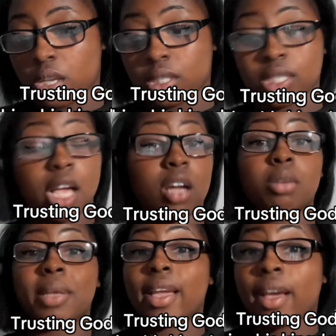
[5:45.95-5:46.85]

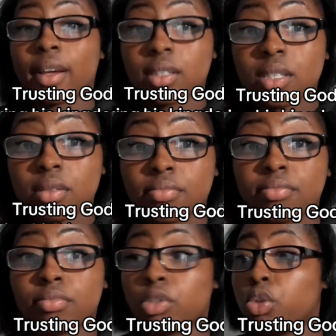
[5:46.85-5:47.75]
Sodomy acts,
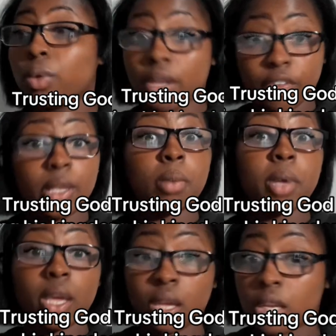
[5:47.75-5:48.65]
you giving him
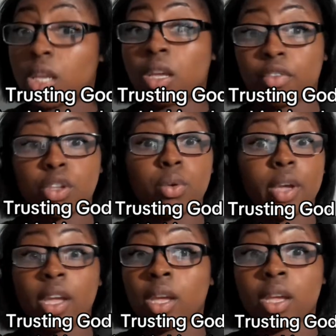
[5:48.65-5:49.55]
head, he giving you
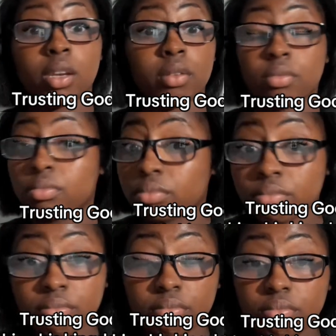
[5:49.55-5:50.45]
head.
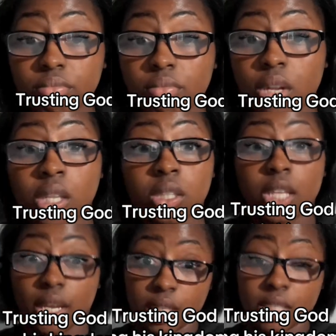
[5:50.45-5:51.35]

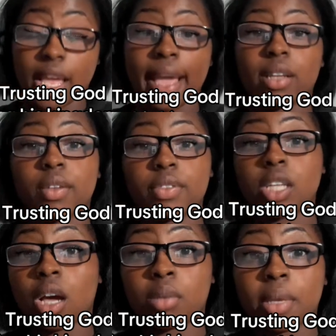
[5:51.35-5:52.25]
That is an act of
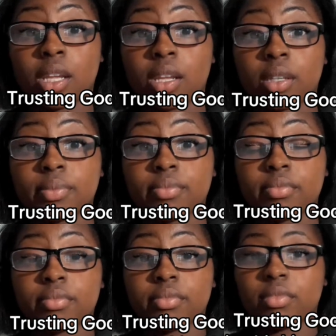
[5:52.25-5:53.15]
sodomy.
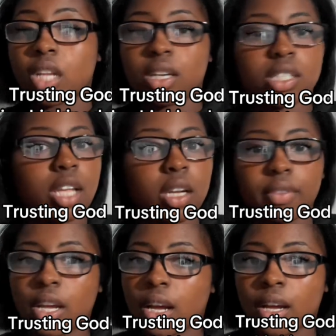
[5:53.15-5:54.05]
That is not
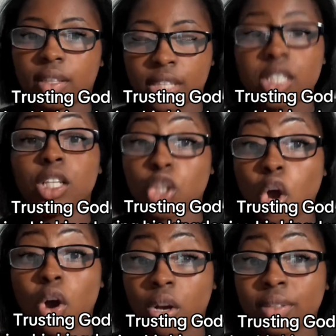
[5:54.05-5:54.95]
of God. That's a
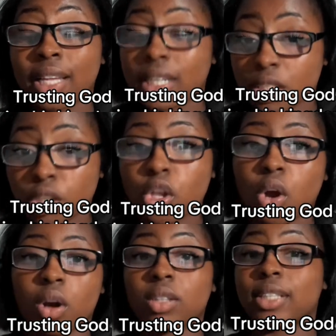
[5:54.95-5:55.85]
law. That is a
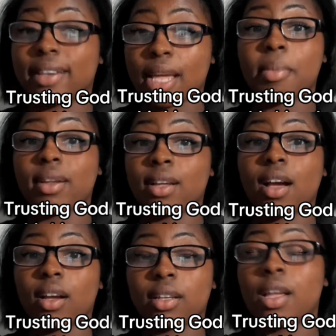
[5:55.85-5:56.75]
law. Take that back to
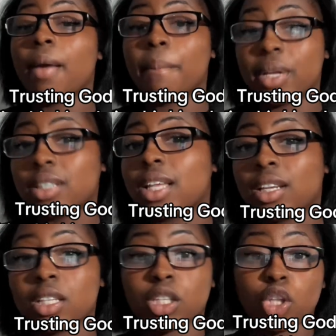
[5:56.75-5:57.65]
God because that
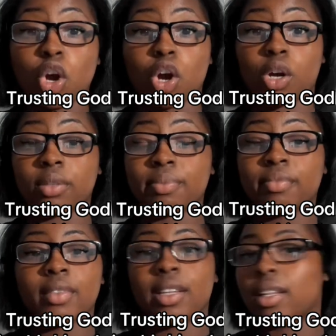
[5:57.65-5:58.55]
is a law.
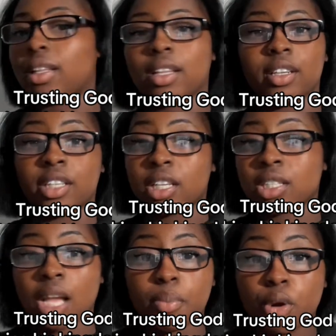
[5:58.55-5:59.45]
It does
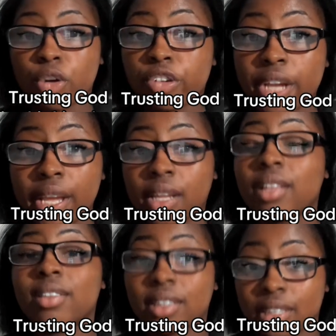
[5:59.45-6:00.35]
not procreate.
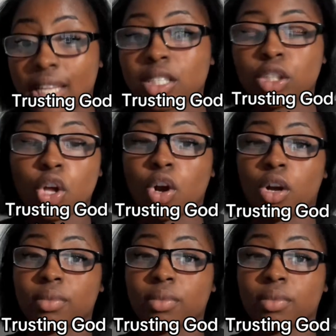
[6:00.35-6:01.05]
That's a law.